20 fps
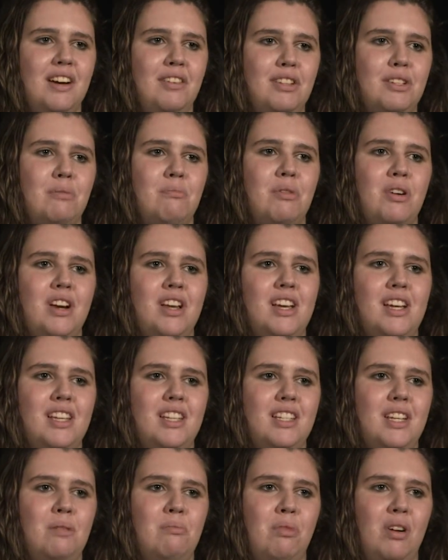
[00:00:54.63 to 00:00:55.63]
it was a pretty
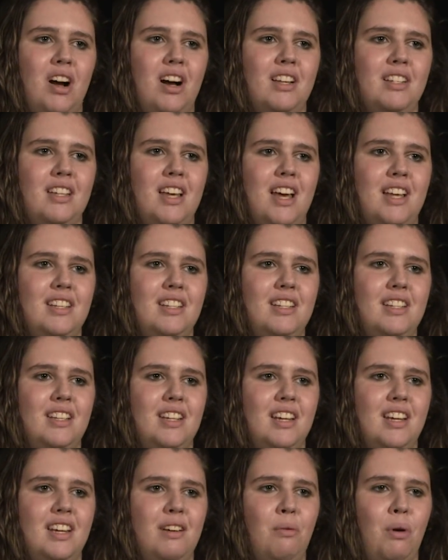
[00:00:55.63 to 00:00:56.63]
easy process
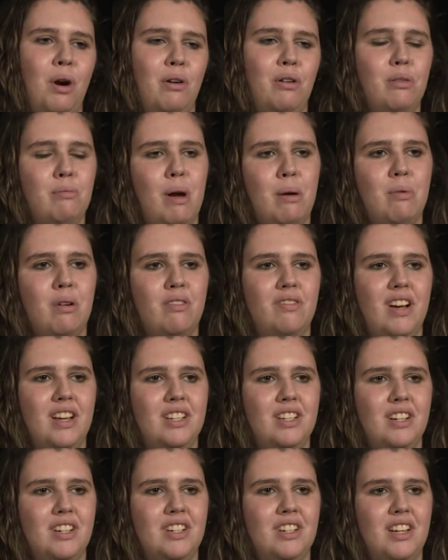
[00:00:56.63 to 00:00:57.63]
to work with my
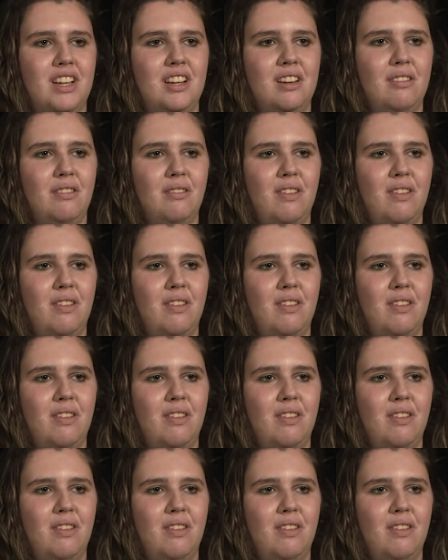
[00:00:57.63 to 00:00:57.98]
professor to